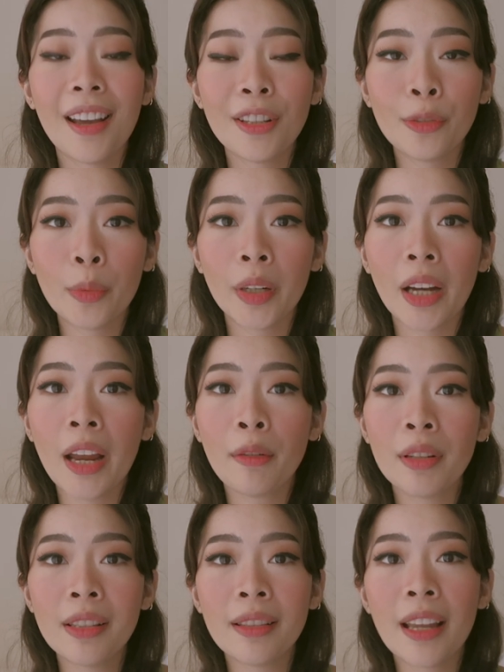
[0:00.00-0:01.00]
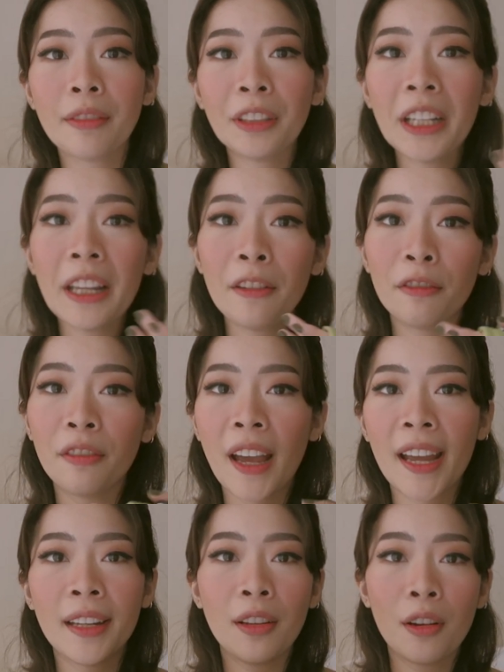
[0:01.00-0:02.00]
I swear, I was never a
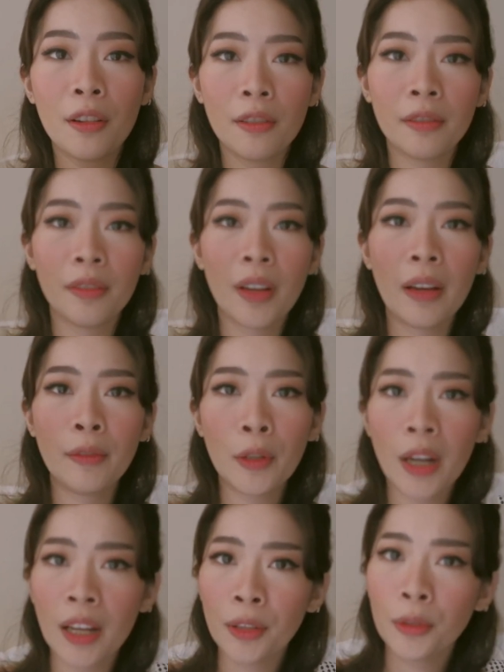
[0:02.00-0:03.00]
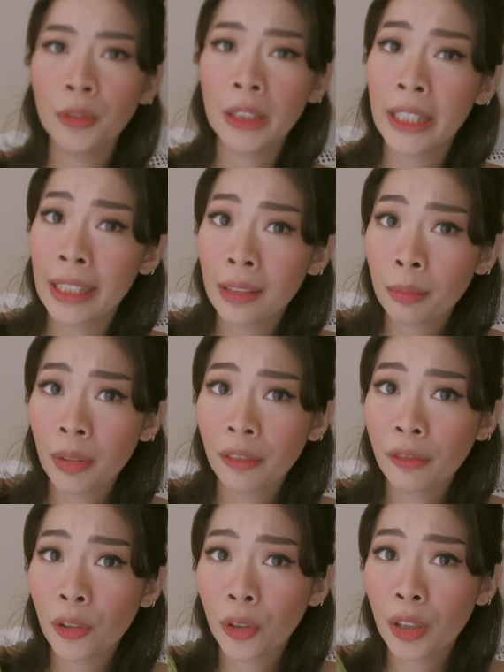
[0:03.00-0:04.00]
fan of avocado green
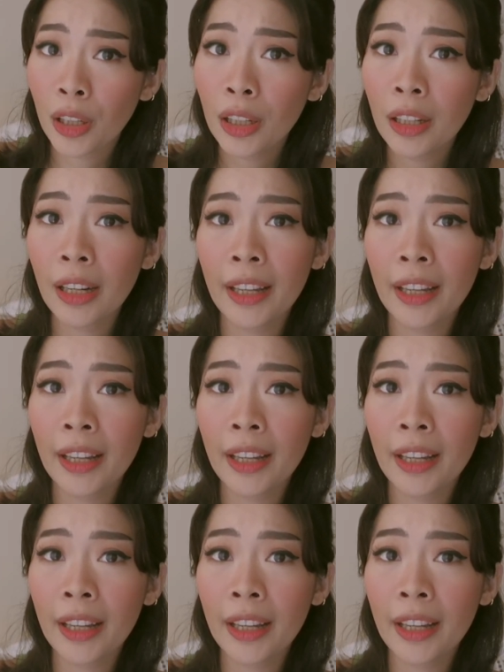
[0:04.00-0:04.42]
before.